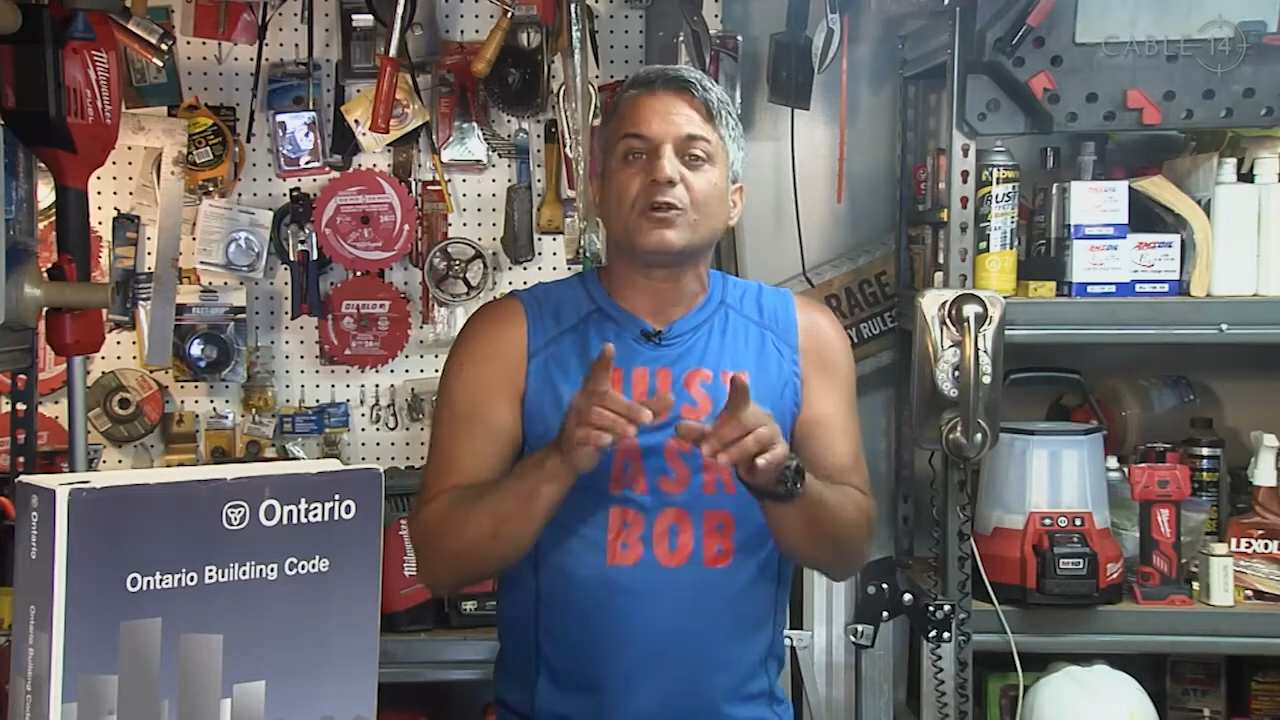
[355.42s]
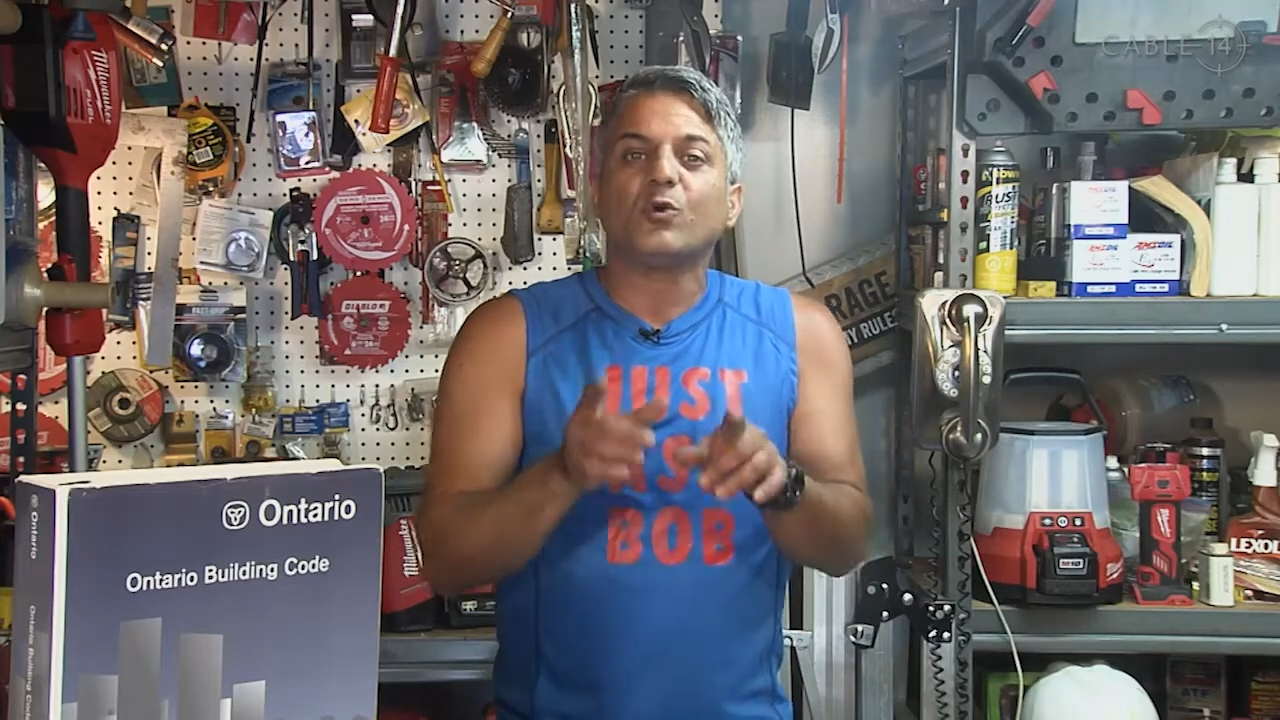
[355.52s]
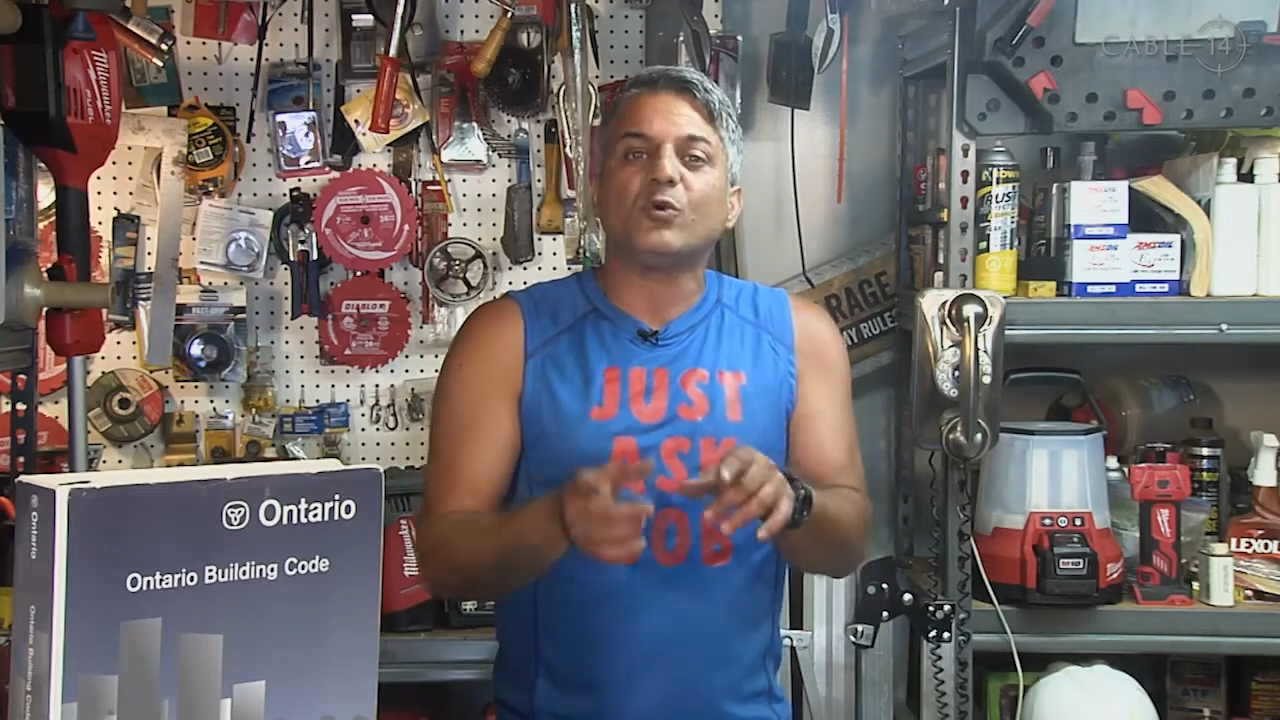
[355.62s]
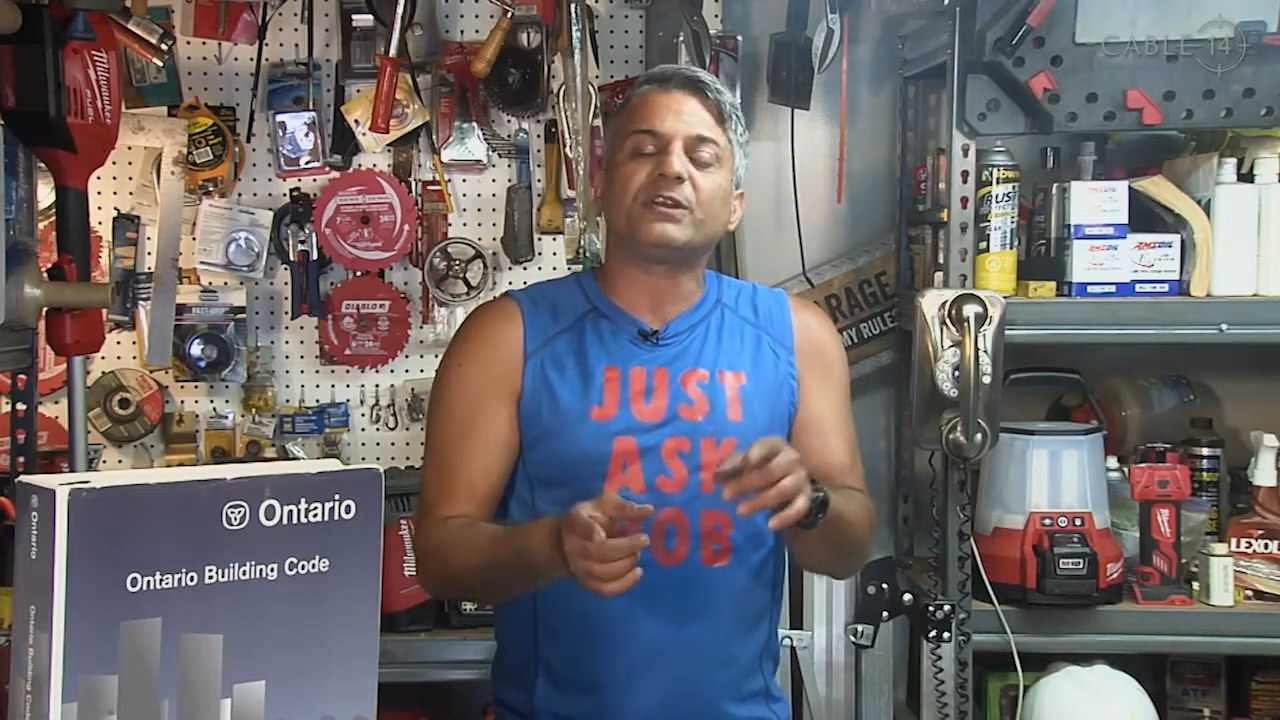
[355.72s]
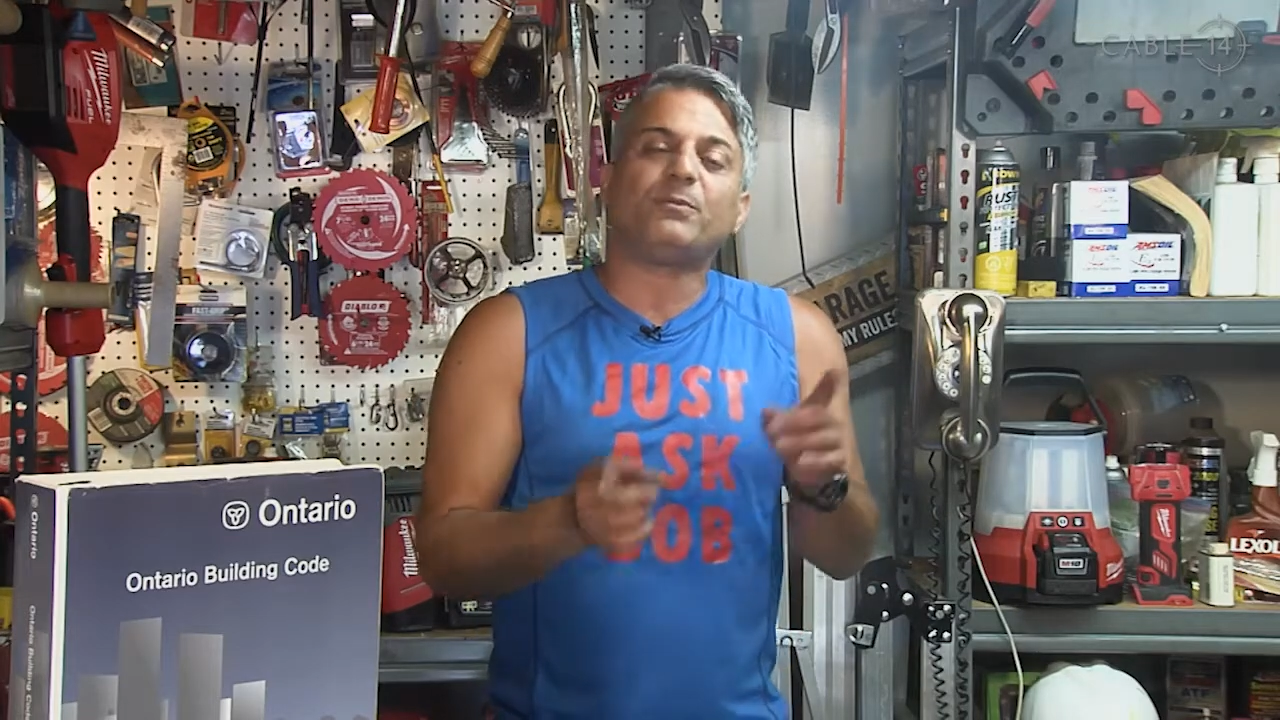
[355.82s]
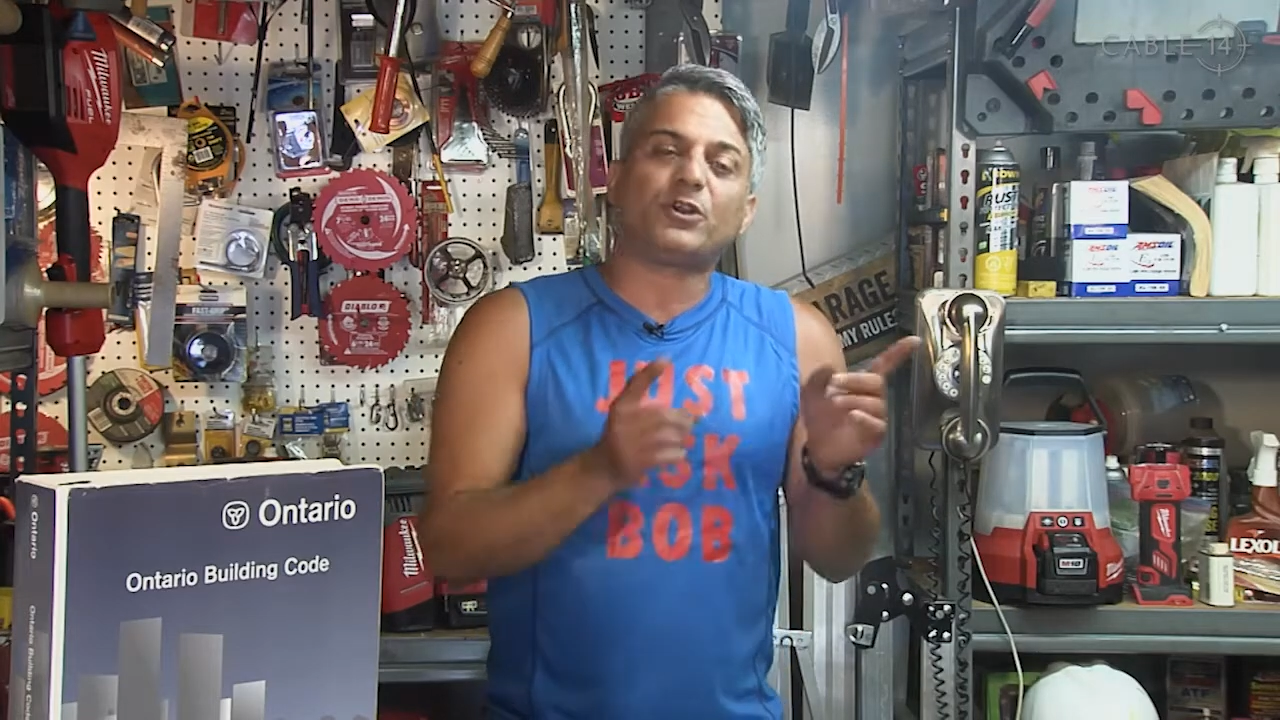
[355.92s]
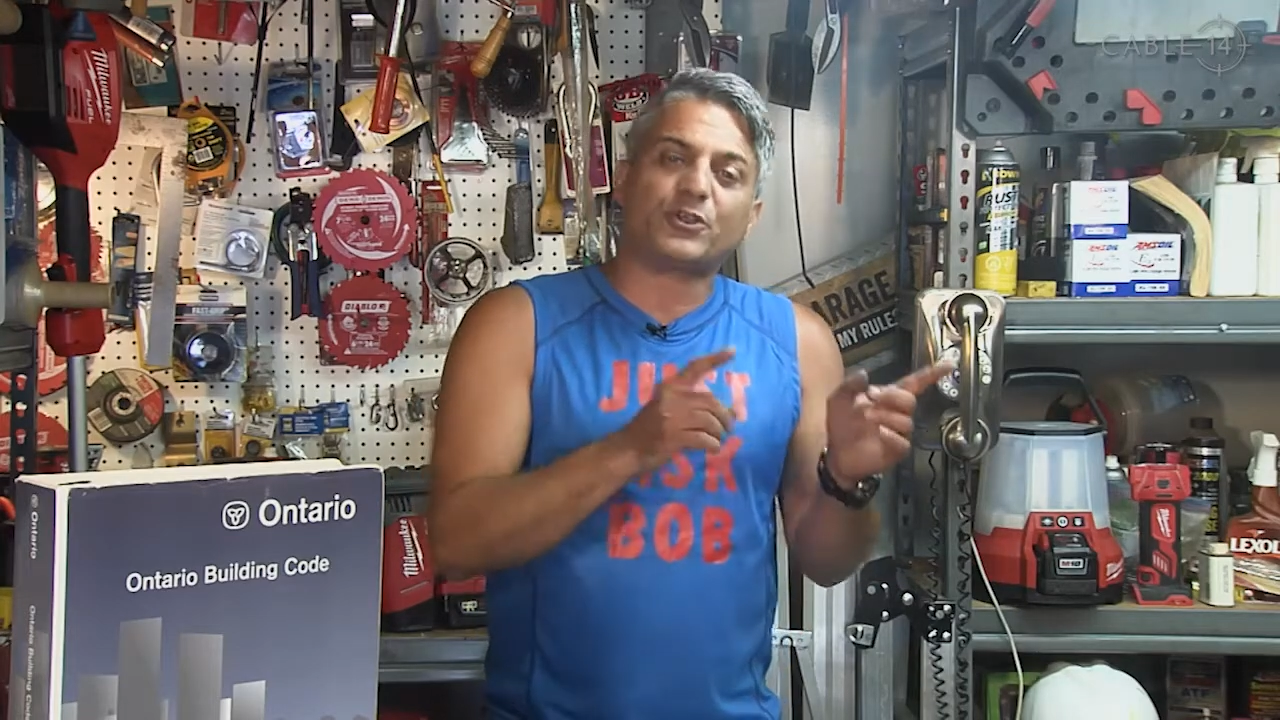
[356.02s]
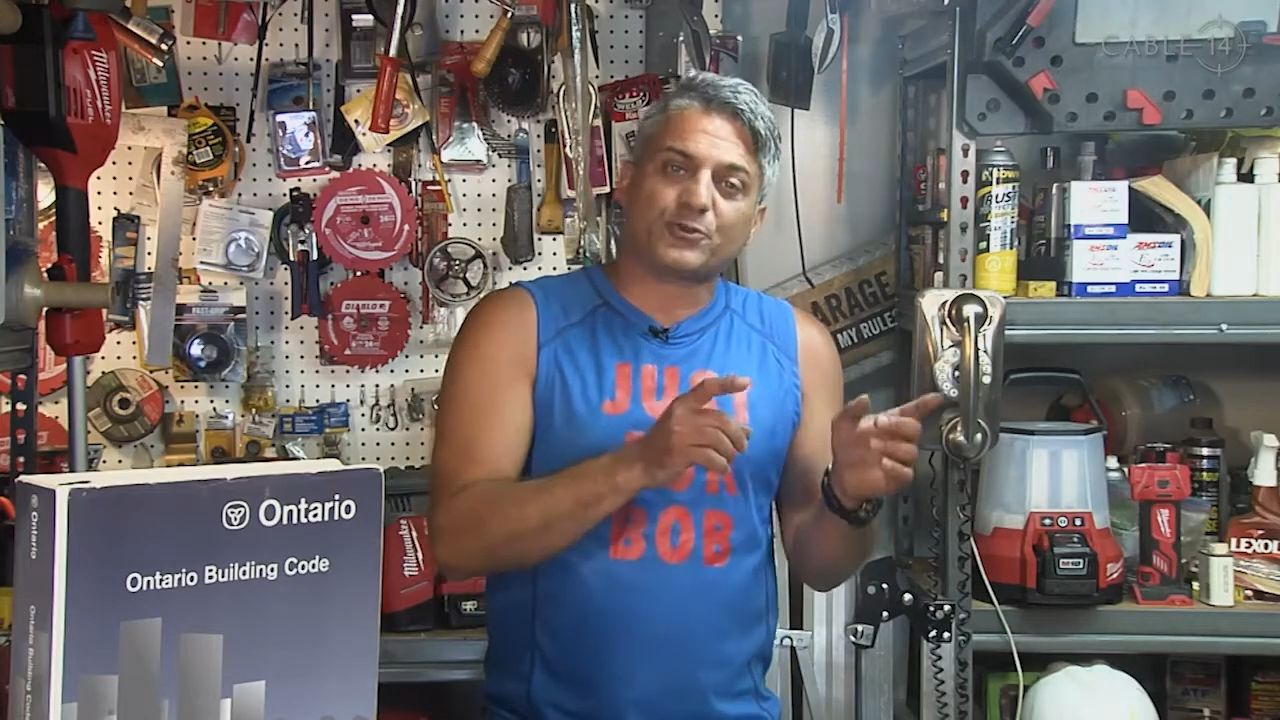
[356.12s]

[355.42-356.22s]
What about a